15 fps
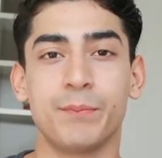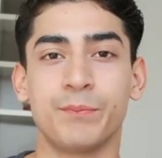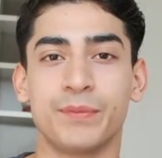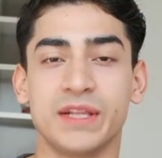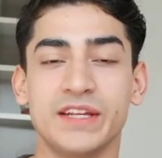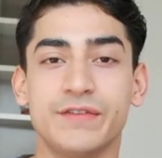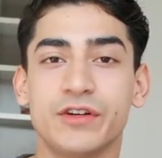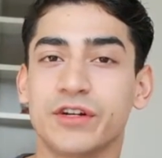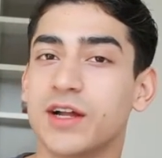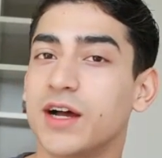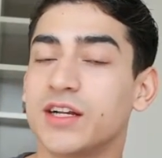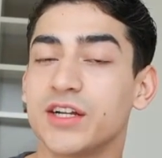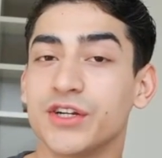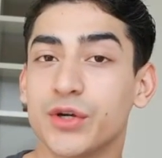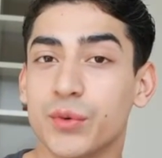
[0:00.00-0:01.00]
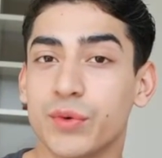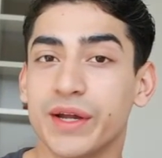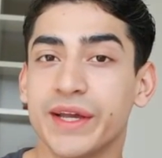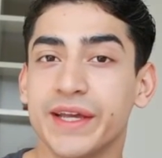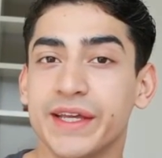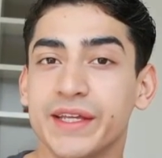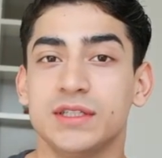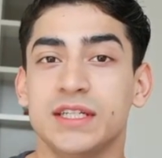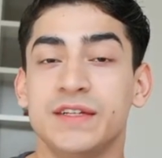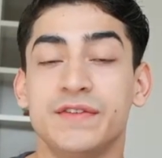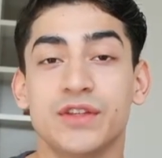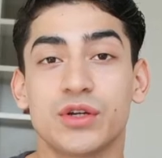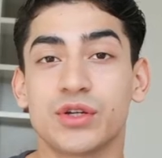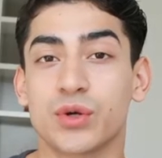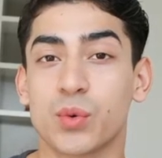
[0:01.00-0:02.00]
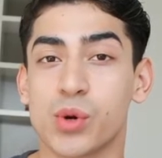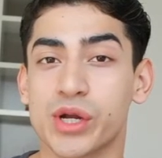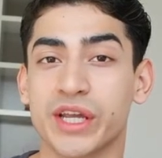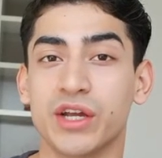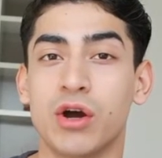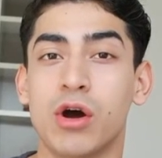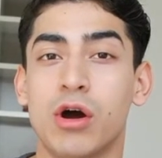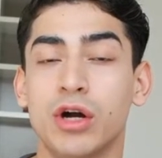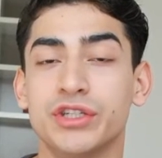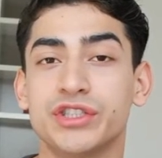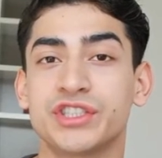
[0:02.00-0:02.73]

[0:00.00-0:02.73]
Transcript: Believe it or not, underway, even though you're working hard,